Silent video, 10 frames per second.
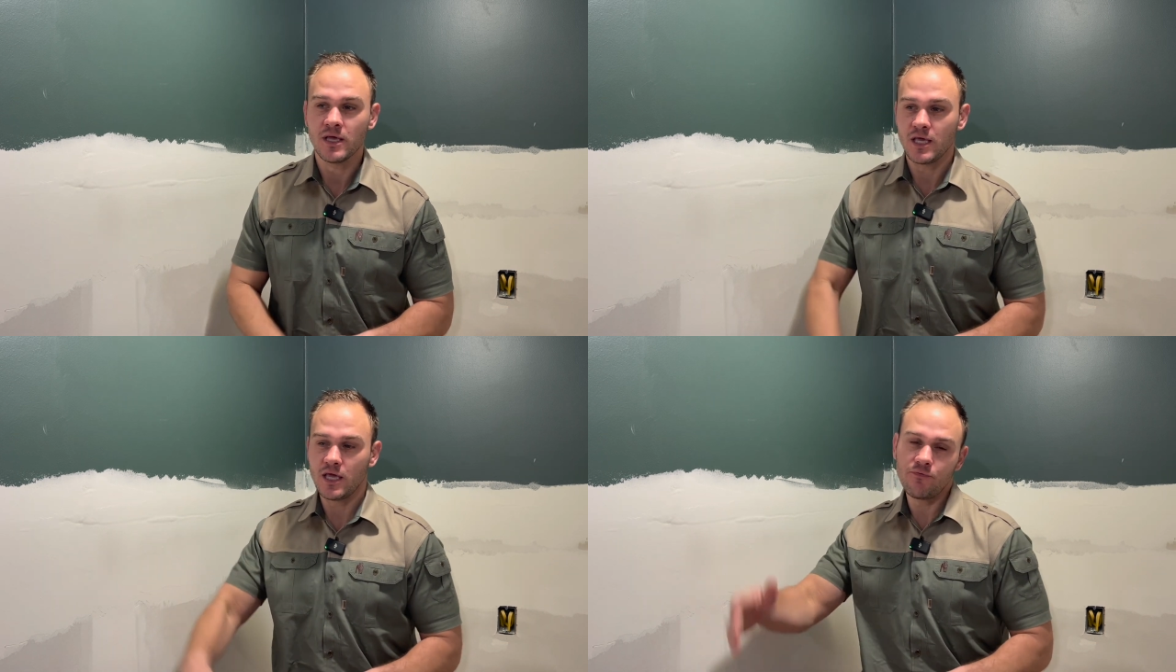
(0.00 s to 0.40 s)

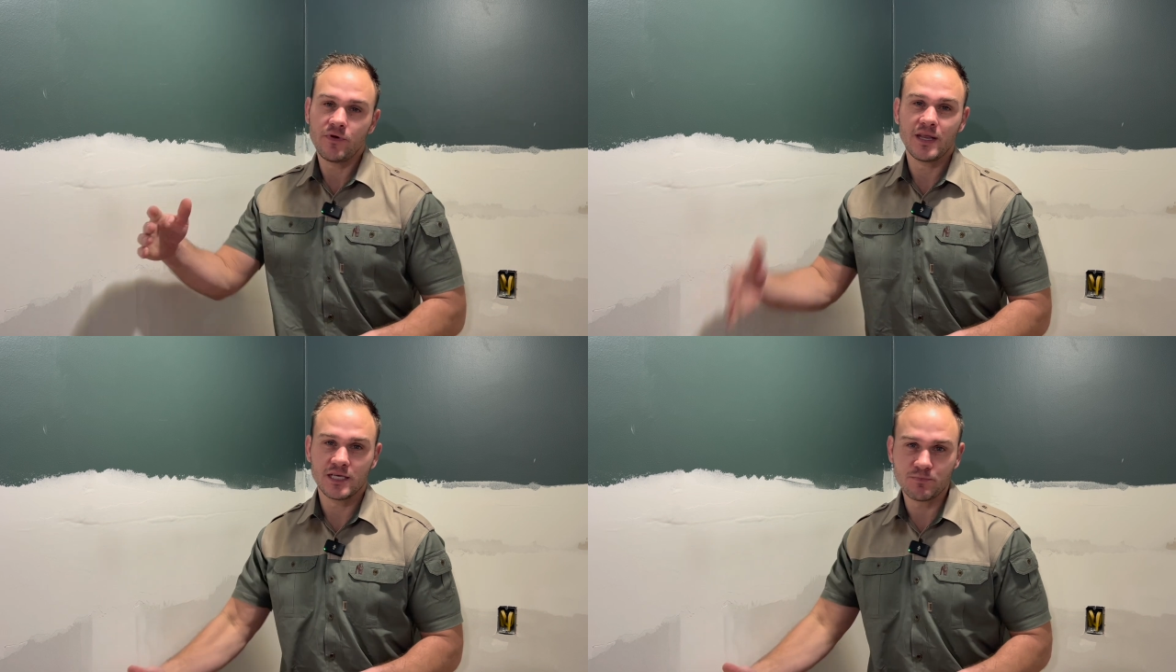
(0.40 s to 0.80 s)
If
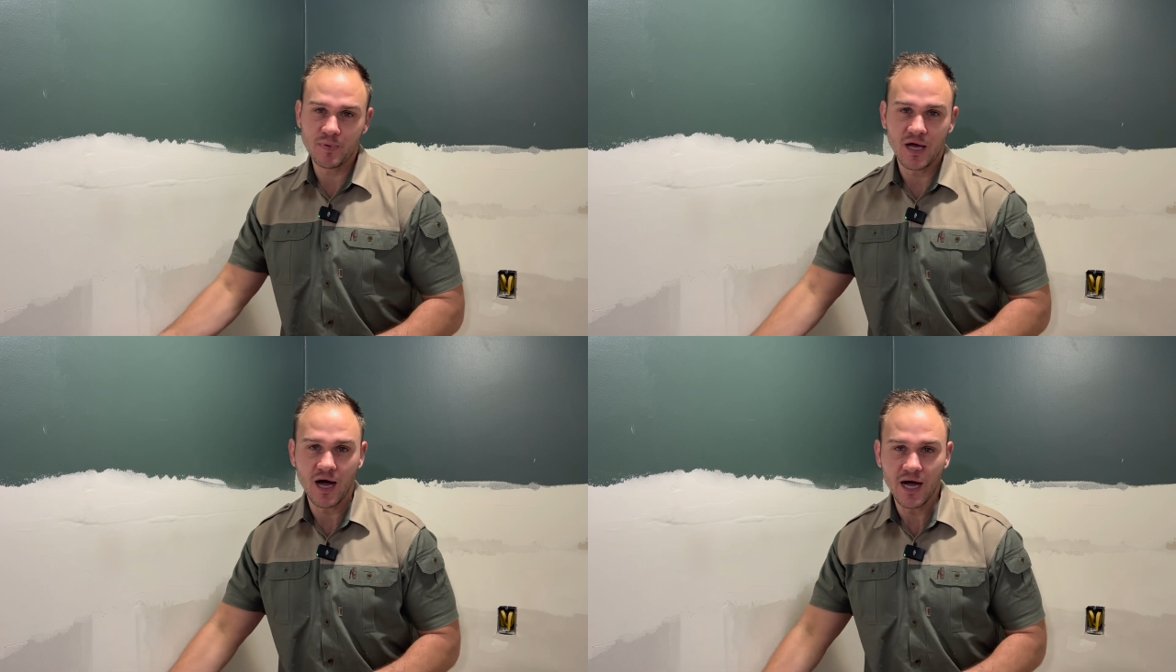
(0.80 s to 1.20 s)
it is
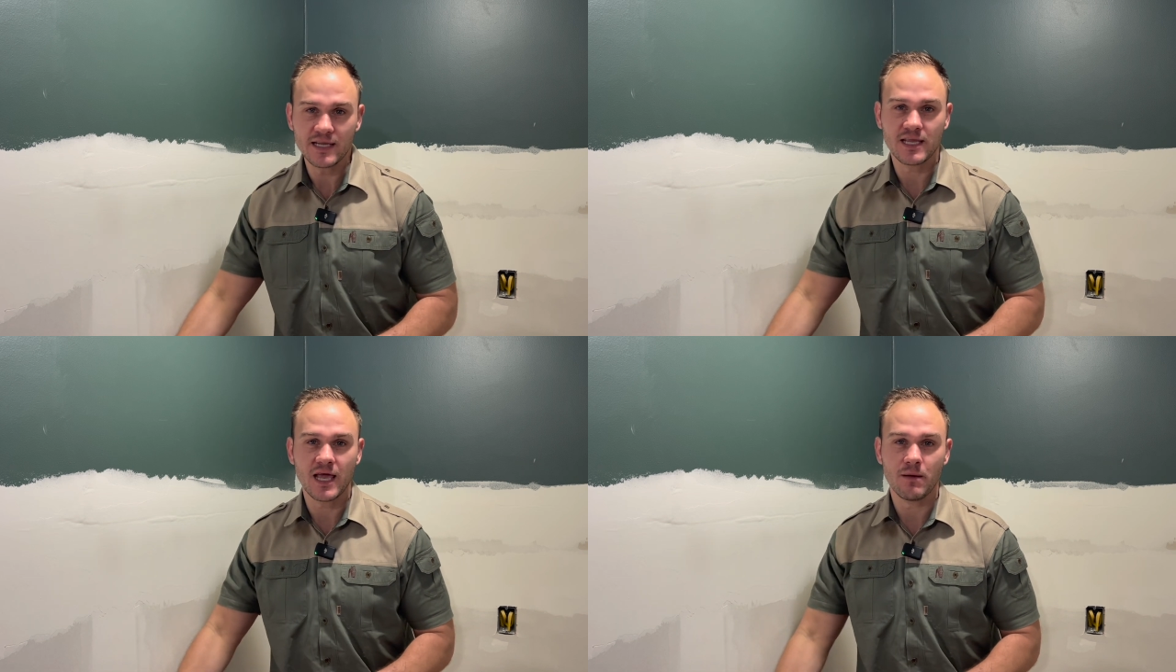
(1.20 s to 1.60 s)

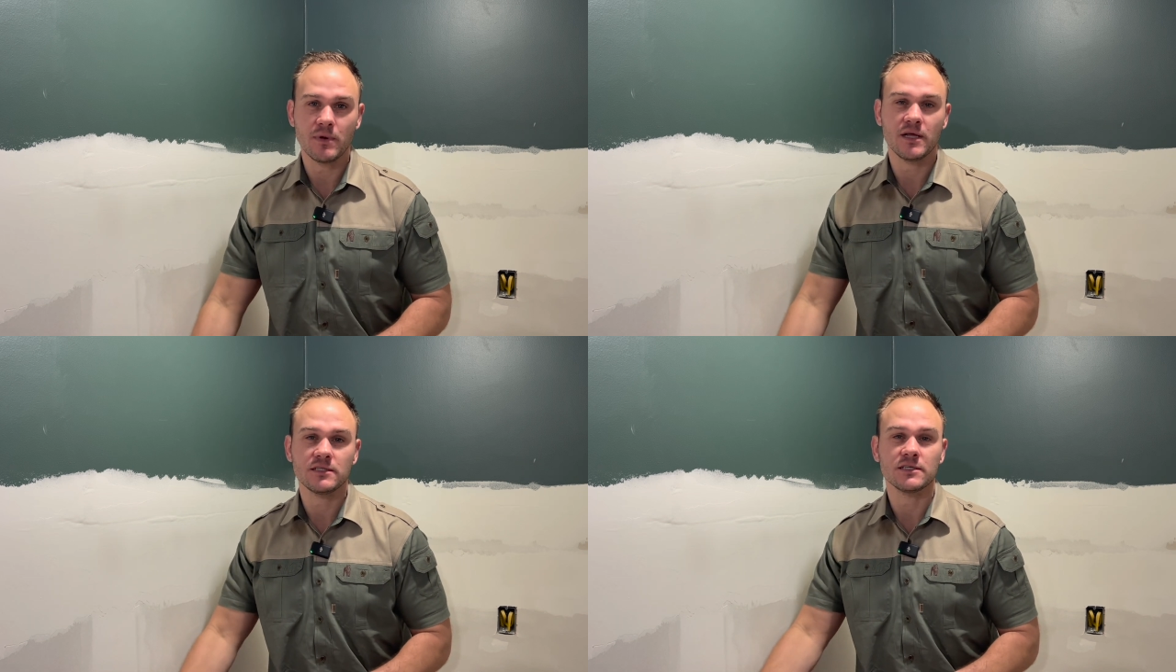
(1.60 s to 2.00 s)
behind
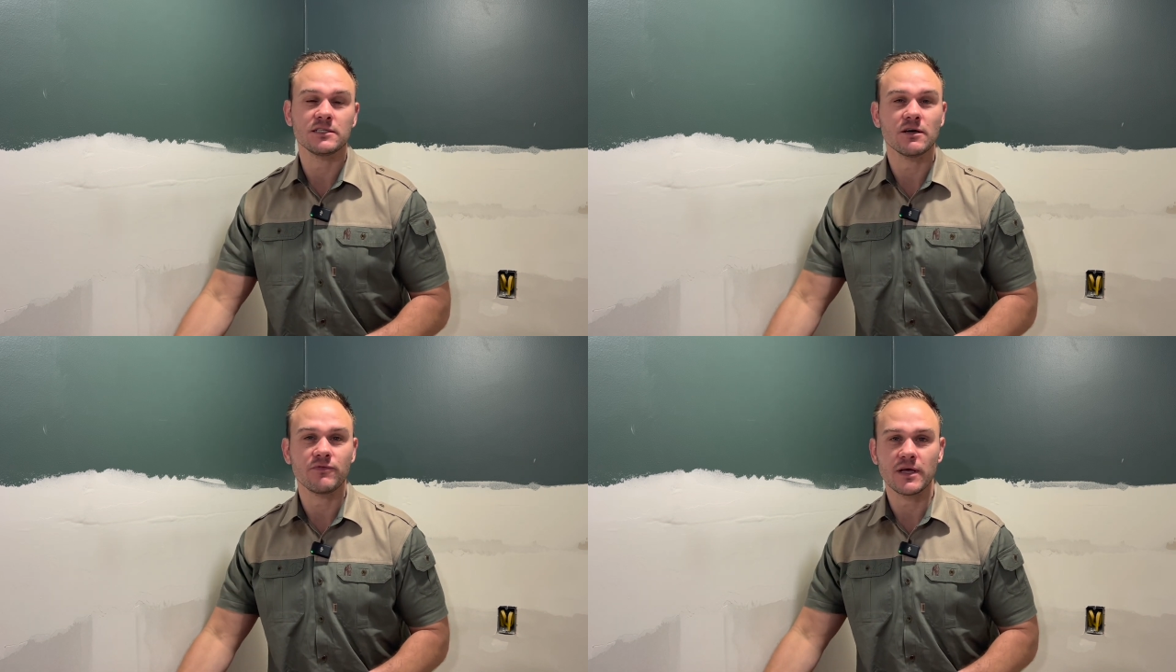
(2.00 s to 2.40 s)
cabinets and
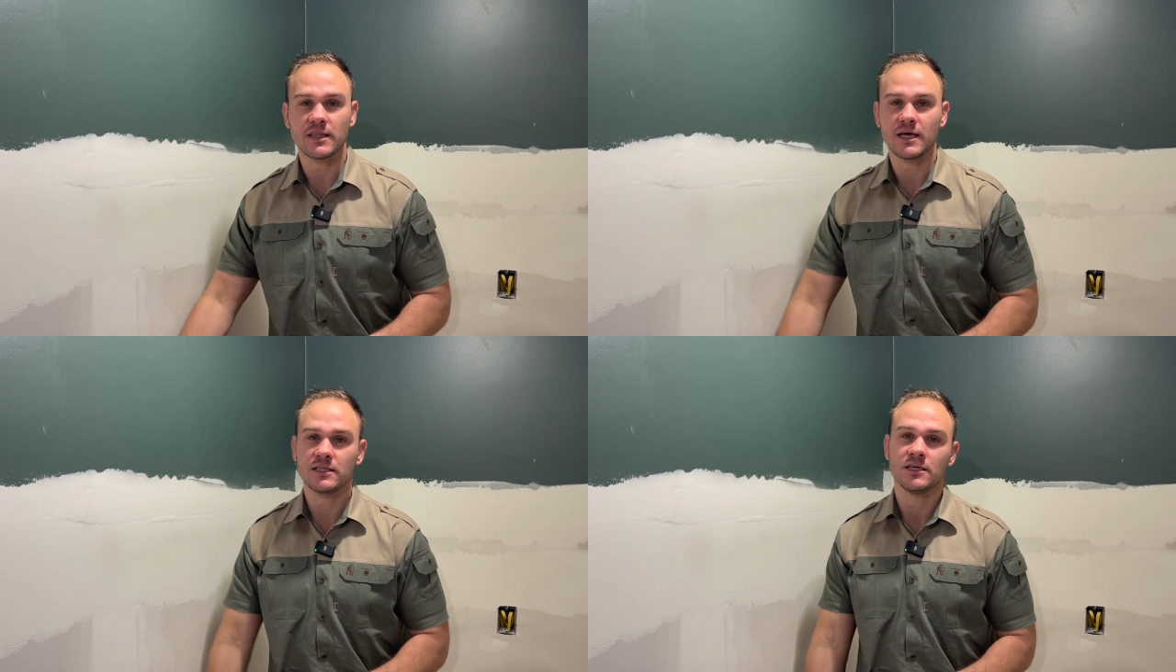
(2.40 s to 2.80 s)
stuff like
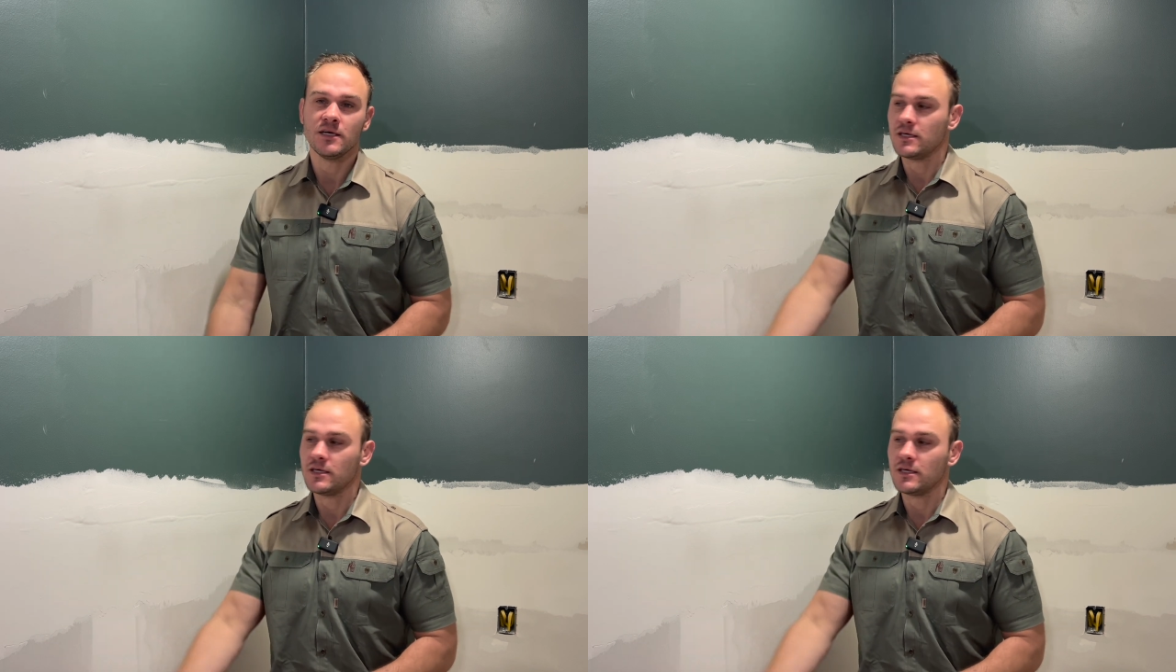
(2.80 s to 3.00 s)
that,